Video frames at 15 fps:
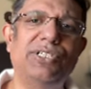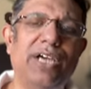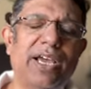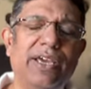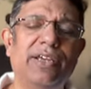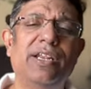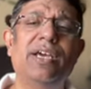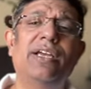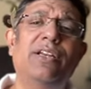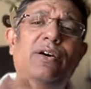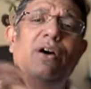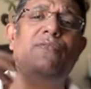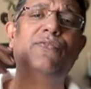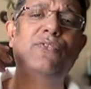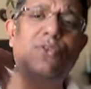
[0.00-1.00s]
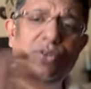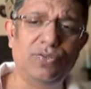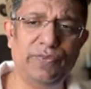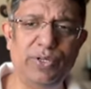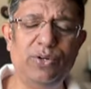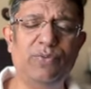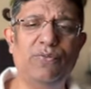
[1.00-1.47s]
higher. Now, of course,
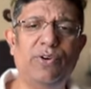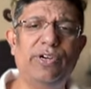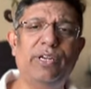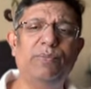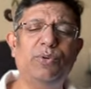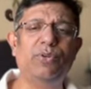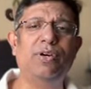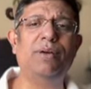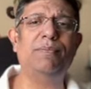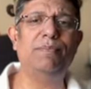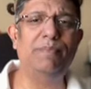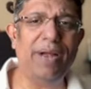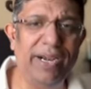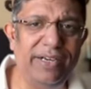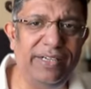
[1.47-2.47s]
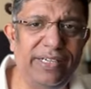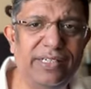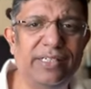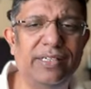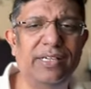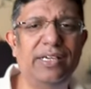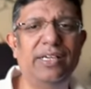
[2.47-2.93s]
we don't want him to
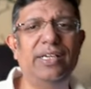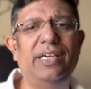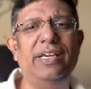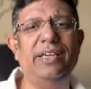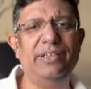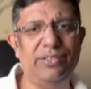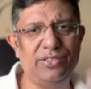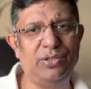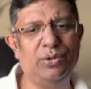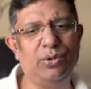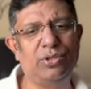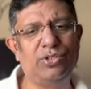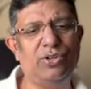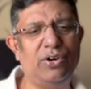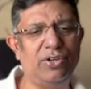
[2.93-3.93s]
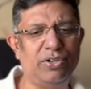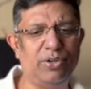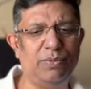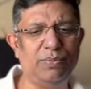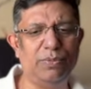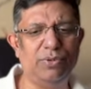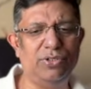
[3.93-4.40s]
abandon his hook shot
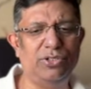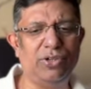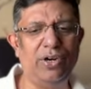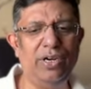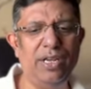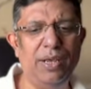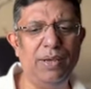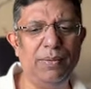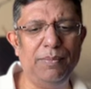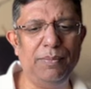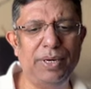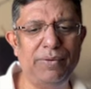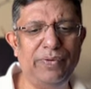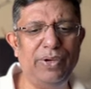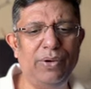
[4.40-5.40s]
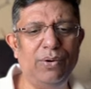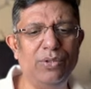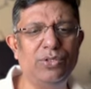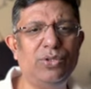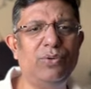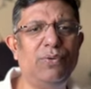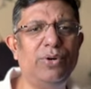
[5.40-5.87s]
or pull shot, but we
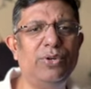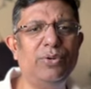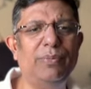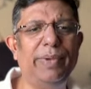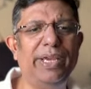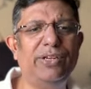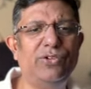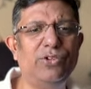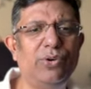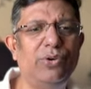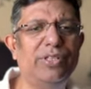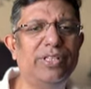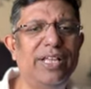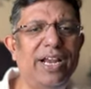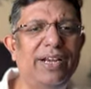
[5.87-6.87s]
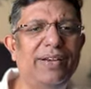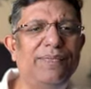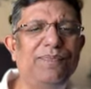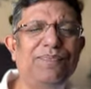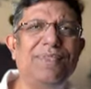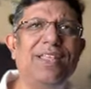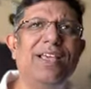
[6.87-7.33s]
also want to make sure
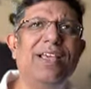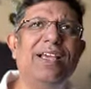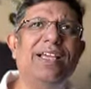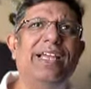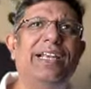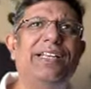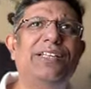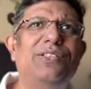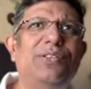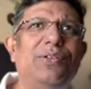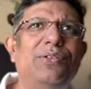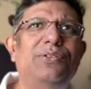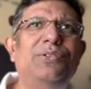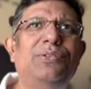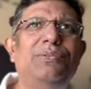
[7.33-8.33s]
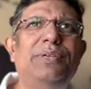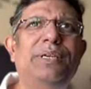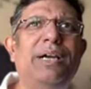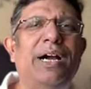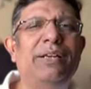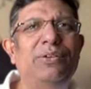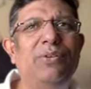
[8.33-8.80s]
that it is
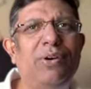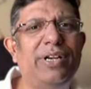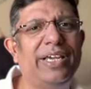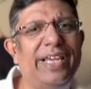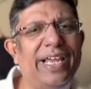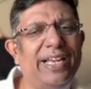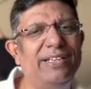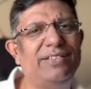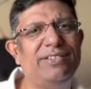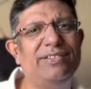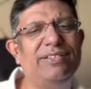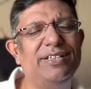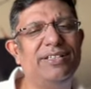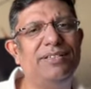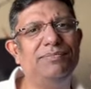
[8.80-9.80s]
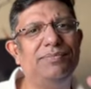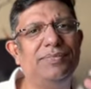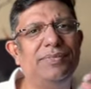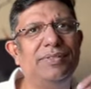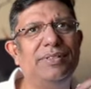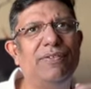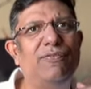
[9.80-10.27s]
not against
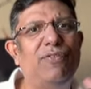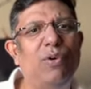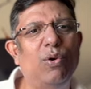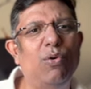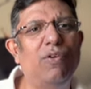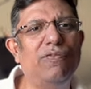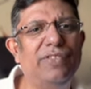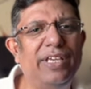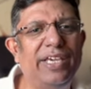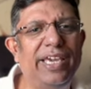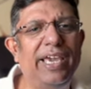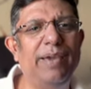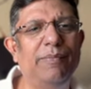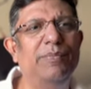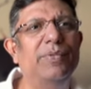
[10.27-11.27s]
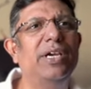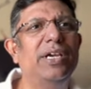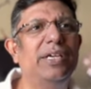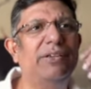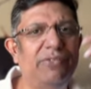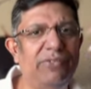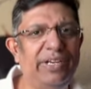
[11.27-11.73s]
the flow of the game.
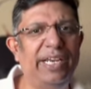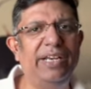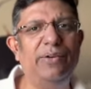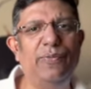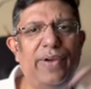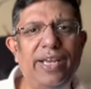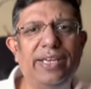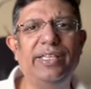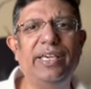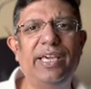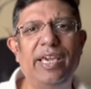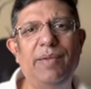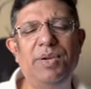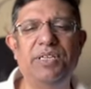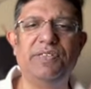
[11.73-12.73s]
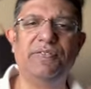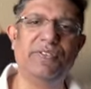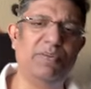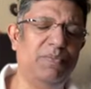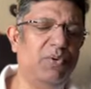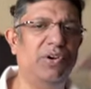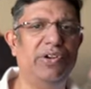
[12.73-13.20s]
Read where the game is. If
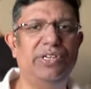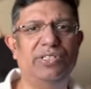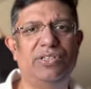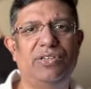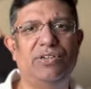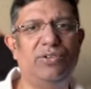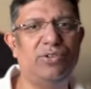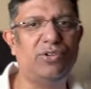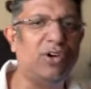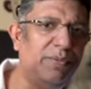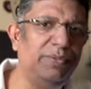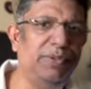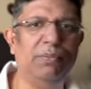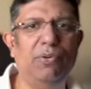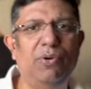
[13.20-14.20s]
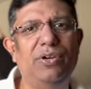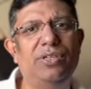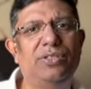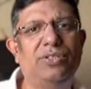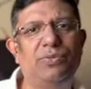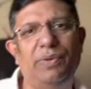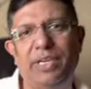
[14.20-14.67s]
the bowler is on top, the ball
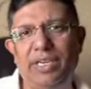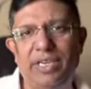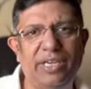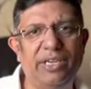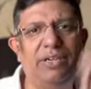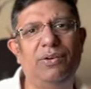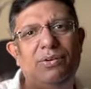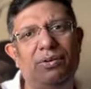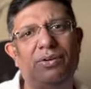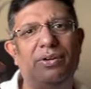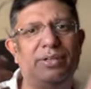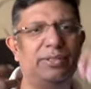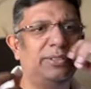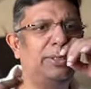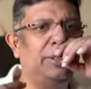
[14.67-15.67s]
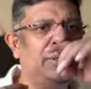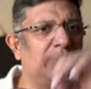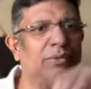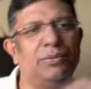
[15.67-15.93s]
is swinging or, you